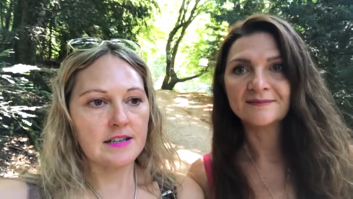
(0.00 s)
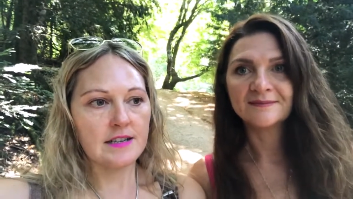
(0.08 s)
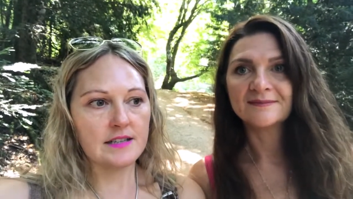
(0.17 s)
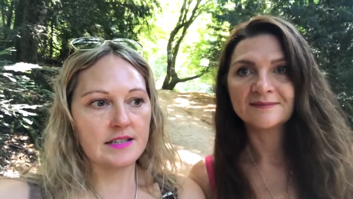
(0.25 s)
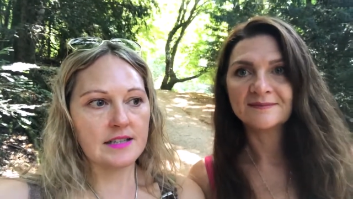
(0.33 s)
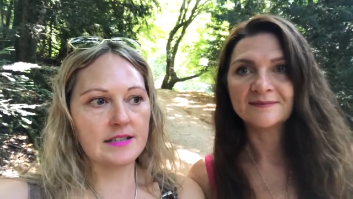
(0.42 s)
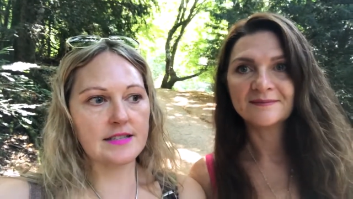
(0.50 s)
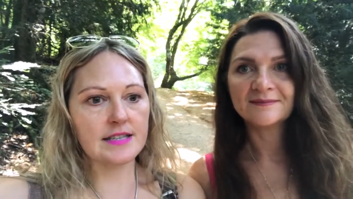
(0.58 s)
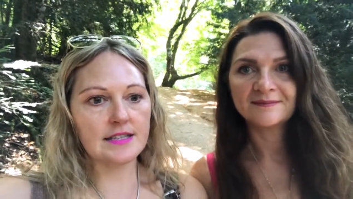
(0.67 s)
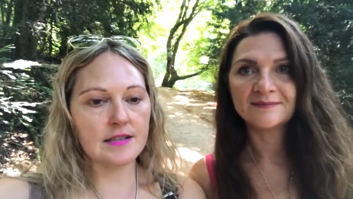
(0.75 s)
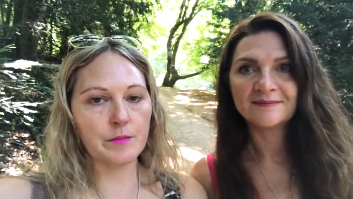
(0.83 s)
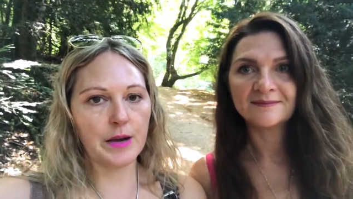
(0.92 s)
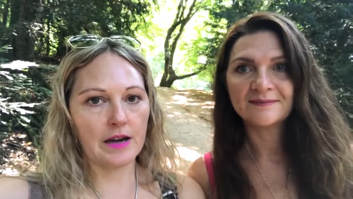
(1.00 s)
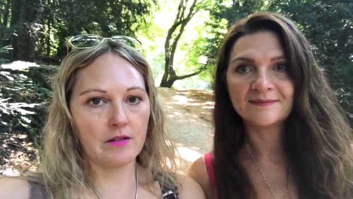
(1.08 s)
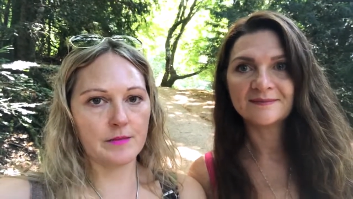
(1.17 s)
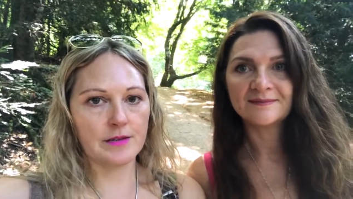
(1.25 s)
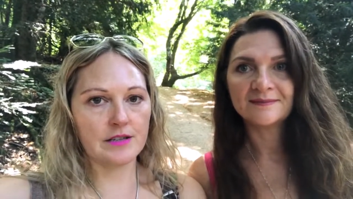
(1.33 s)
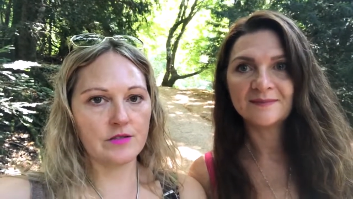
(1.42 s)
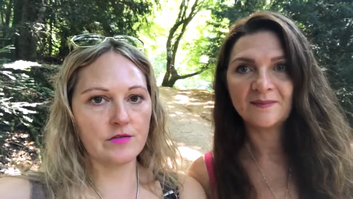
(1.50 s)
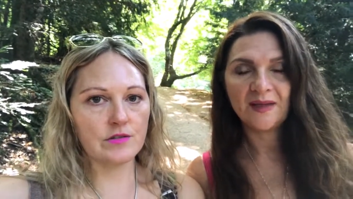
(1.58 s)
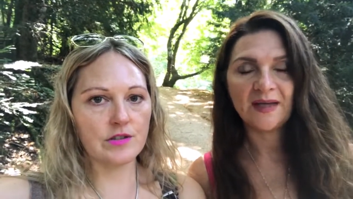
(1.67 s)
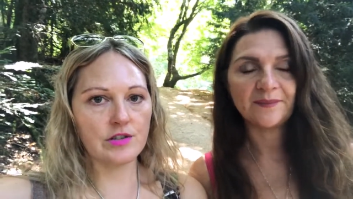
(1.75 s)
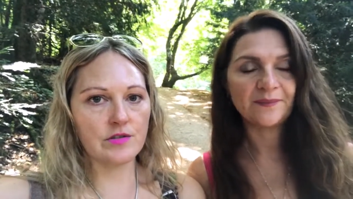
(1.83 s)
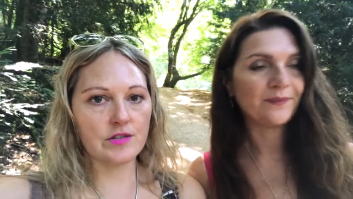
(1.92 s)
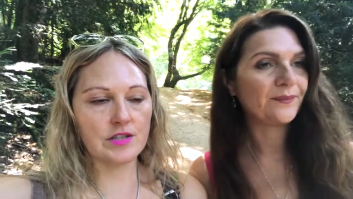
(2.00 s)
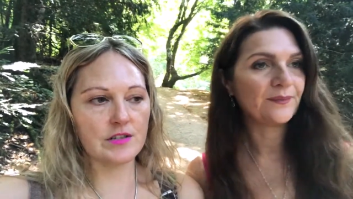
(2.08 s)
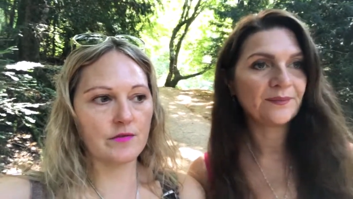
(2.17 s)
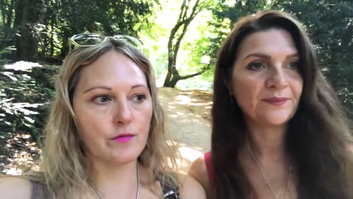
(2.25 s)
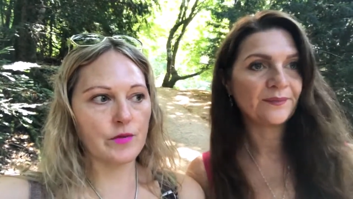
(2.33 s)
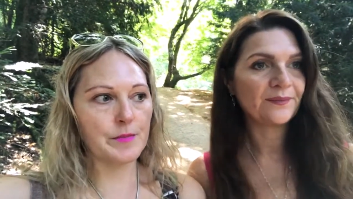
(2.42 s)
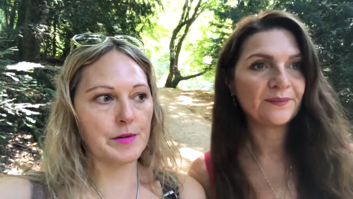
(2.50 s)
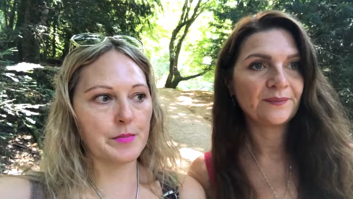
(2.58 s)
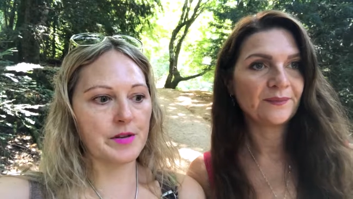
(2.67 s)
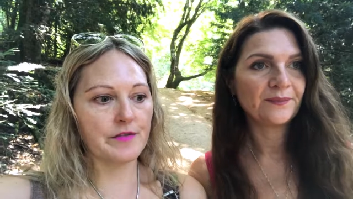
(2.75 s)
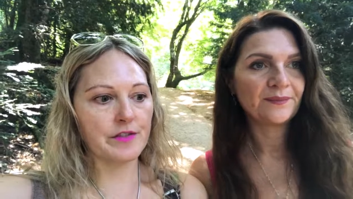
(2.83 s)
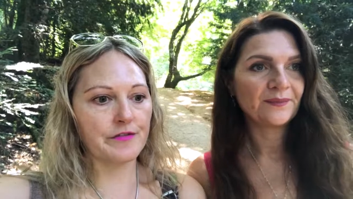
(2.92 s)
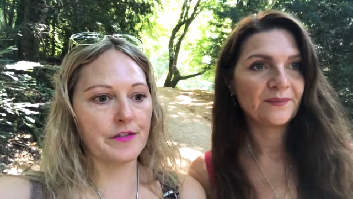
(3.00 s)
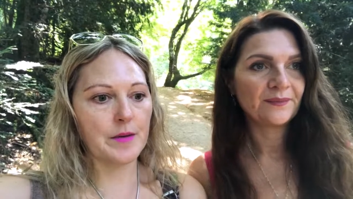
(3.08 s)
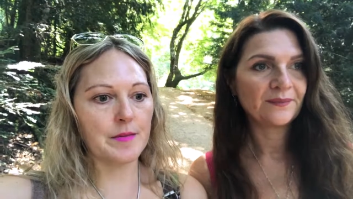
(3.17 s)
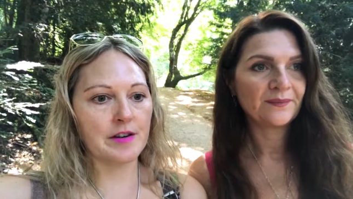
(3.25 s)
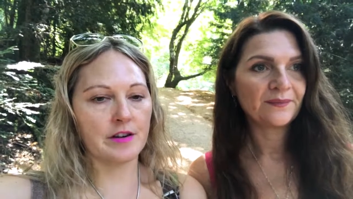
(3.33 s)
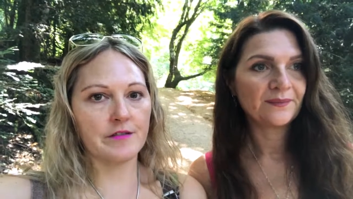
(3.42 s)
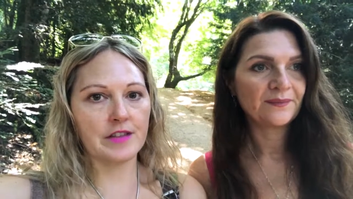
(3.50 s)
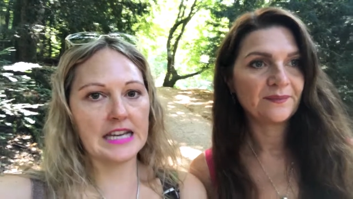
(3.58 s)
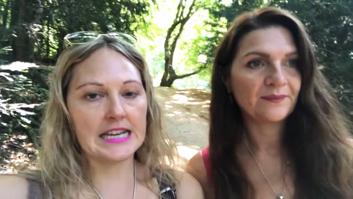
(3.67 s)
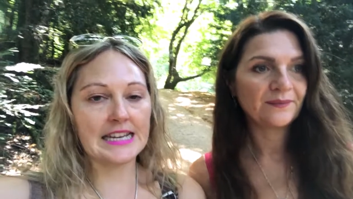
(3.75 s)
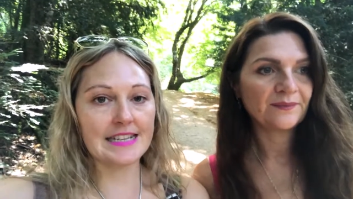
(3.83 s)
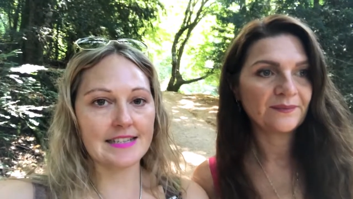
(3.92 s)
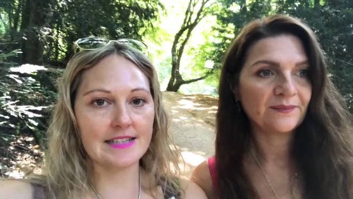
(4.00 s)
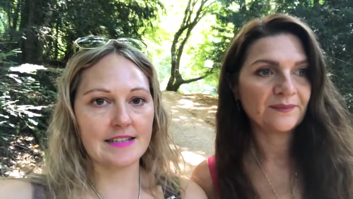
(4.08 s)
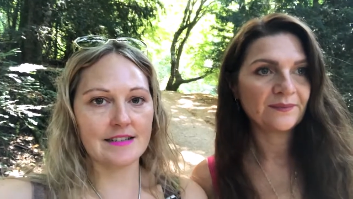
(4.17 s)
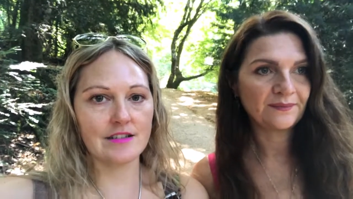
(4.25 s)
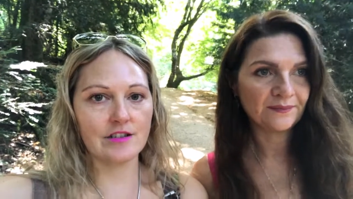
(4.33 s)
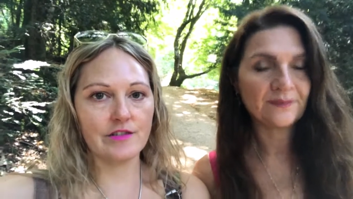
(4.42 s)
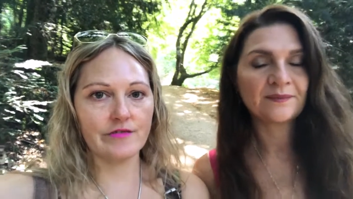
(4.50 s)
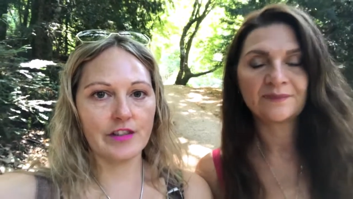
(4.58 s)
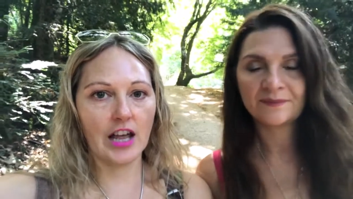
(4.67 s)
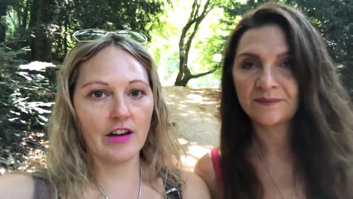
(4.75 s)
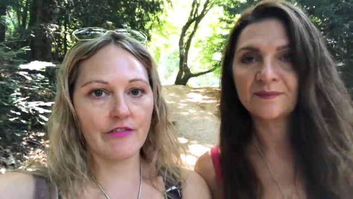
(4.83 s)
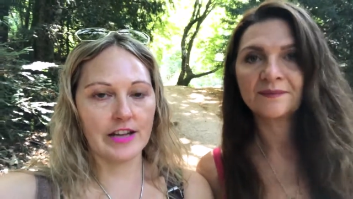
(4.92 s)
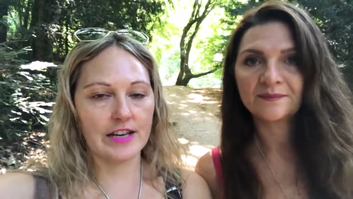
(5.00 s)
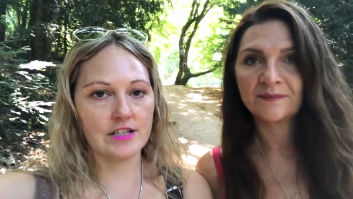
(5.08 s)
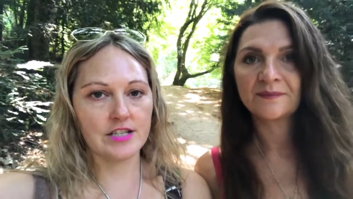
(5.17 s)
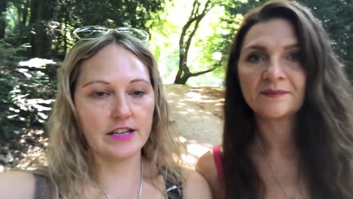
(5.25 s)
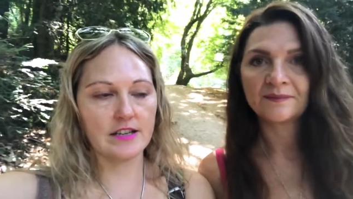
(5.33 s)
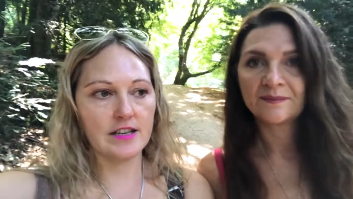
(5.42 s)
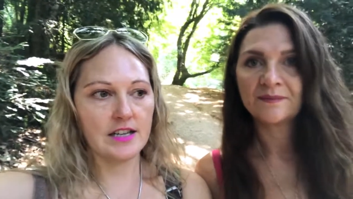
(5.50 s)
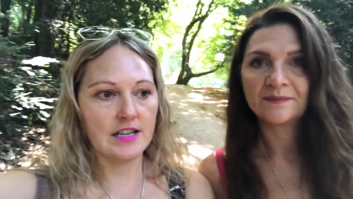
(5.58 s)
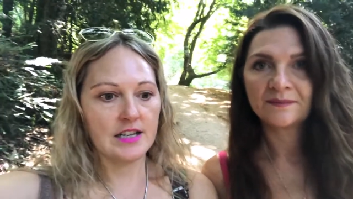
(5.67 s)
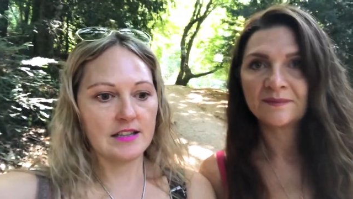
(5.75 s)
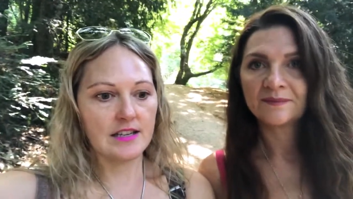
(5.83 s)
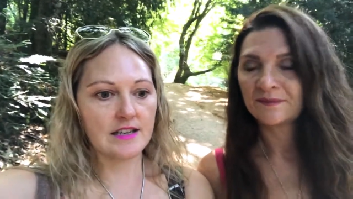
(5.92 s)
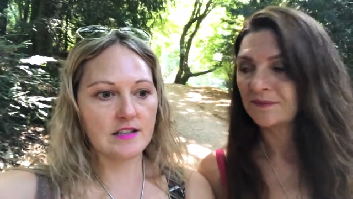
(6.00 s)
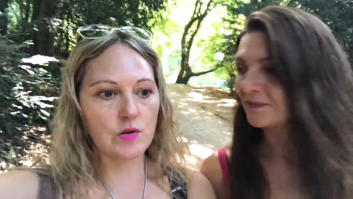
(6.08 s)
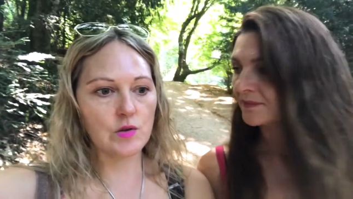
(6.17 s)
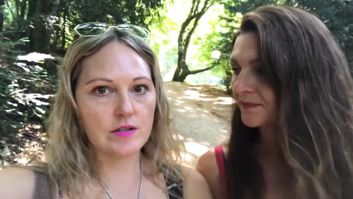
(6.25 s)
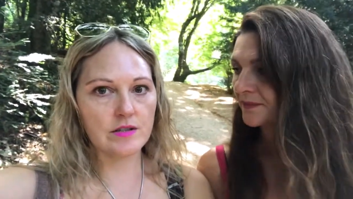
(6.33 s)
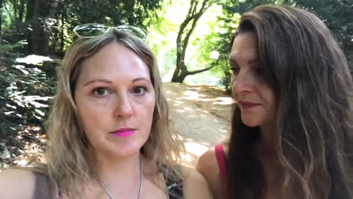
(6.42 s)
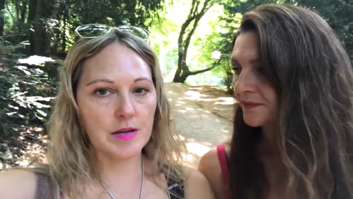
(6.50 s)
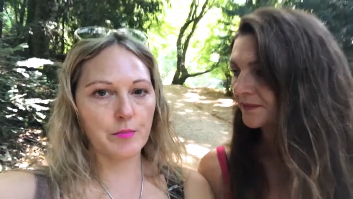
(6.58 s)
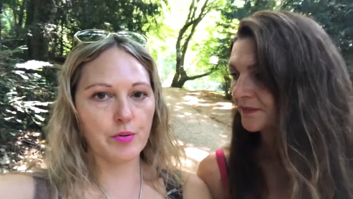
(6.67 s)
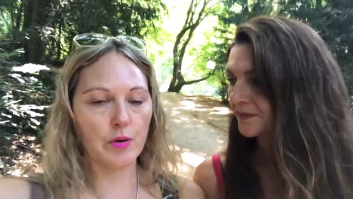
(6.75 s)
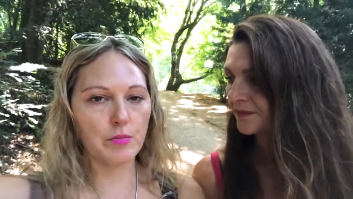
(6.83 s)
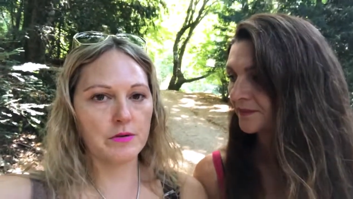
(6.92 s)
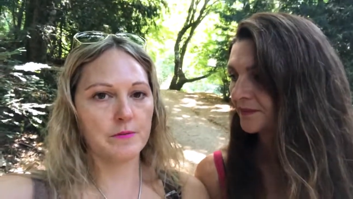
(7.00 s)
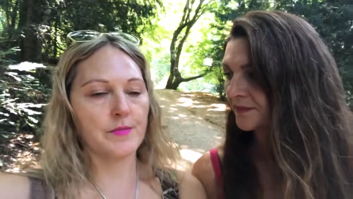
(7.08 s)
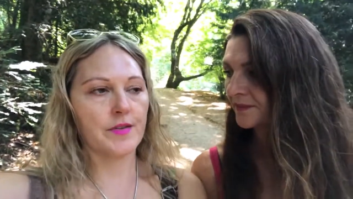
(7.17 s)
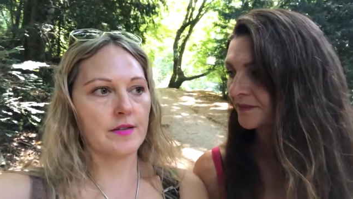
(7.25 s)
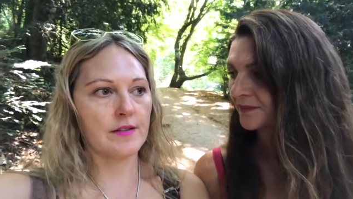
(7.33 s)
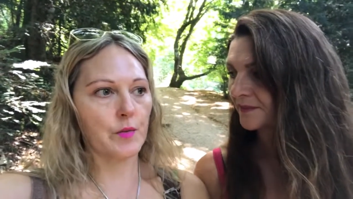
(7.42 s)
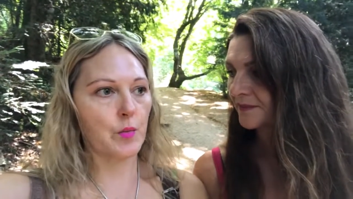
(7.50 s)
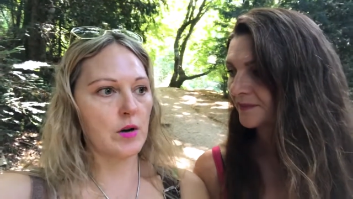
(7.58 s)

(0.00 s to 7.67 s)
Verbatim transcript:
Speaker 1: It's the disempowerment, not, yeah. not just of women, but of the feminine, of the innocent, of love energy that has caused so many problems in this